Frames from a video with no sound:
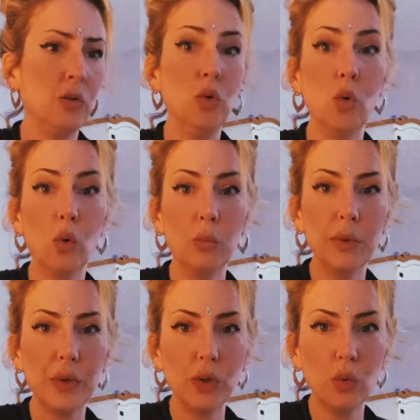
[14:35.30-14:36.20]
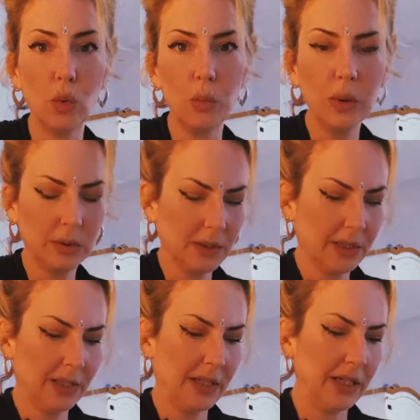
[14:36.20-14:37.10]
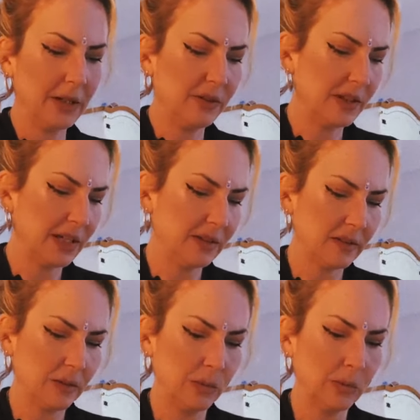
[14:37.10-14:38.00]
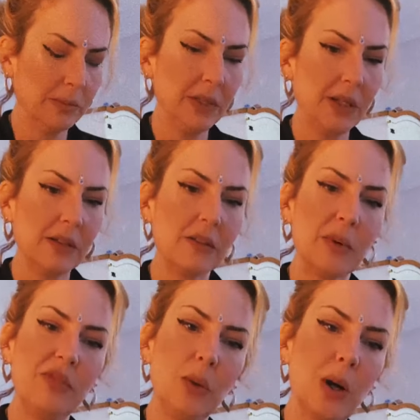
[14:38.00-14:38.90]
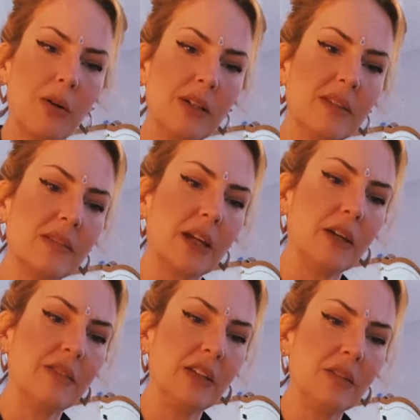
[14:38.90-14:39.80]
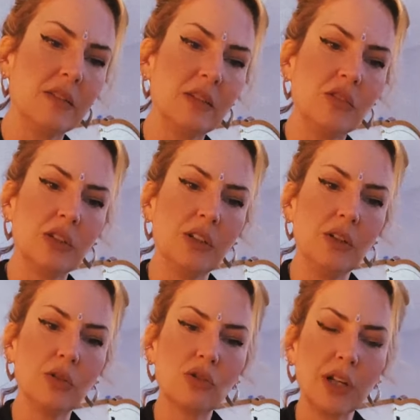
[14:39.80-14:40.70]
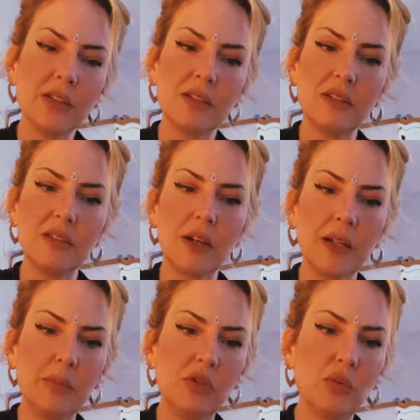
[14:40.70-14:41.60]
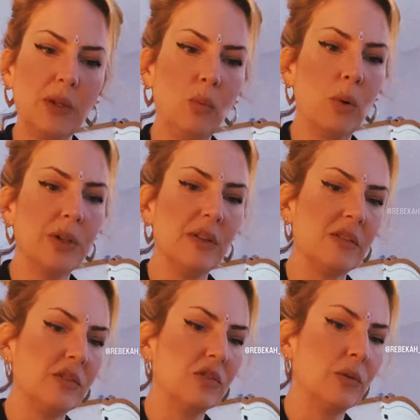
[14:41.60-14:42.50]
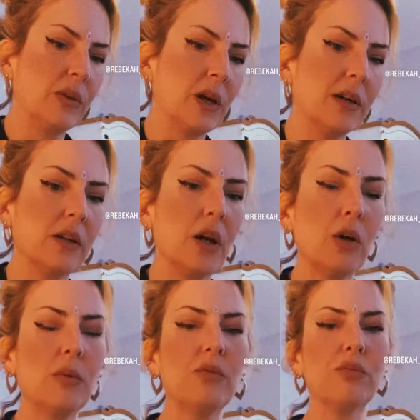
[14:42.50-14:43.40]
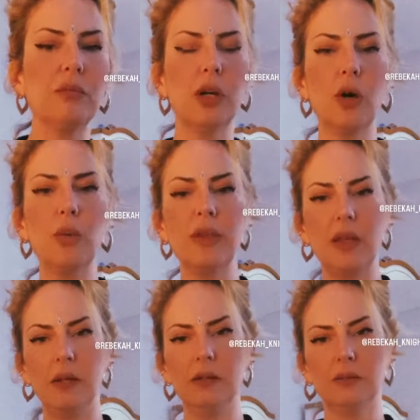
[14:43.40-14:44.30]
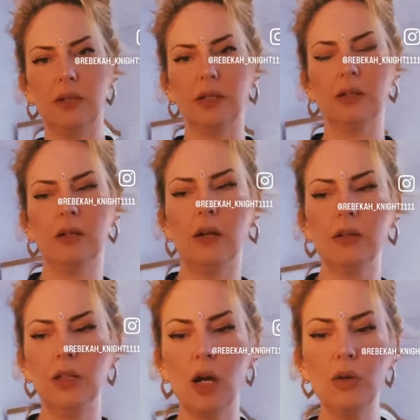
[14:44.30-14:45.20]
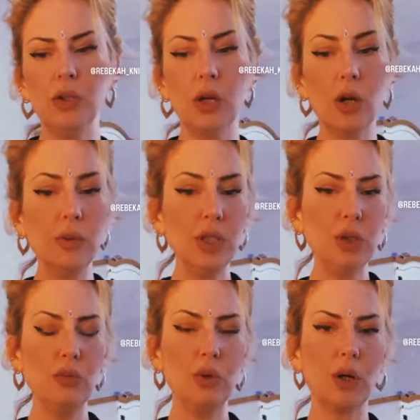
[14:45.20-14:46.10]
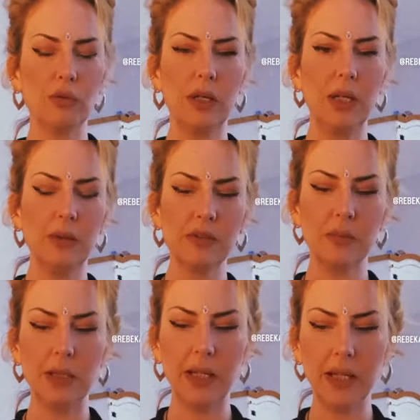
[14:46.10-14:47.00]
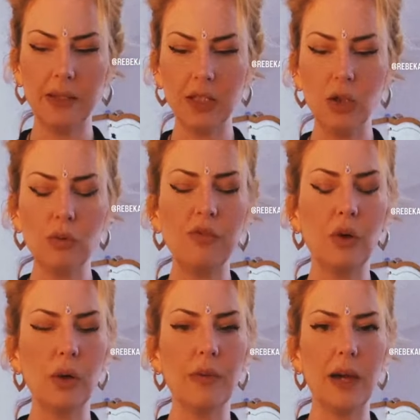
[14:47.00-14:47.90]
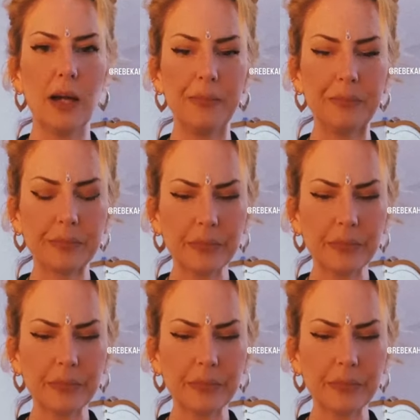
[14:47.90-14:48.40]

norm, the norm. It goes against the norm. So if you are in a state of indecision and you're trying to decide between one decision or the other, go with, go within. Like only you know really ultimately, and then you follow that.